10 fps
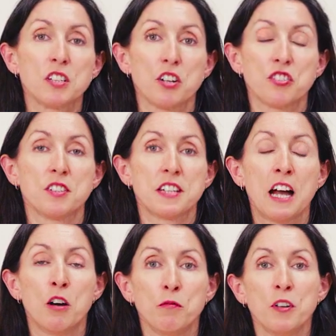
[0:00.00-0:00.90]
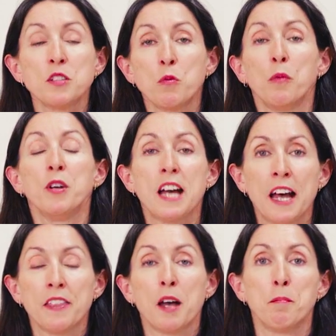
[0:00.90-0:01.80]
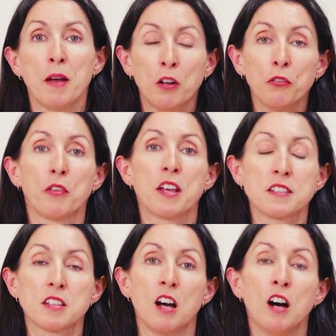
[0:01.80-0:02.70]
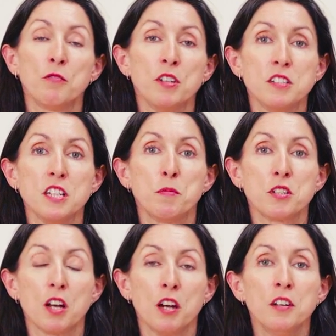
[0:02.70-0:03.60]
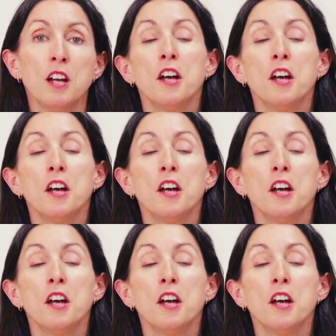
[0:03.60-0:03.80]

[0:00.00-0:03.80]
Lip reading: touches to outfits where we'd add that belt or that scarf in a deeper tone,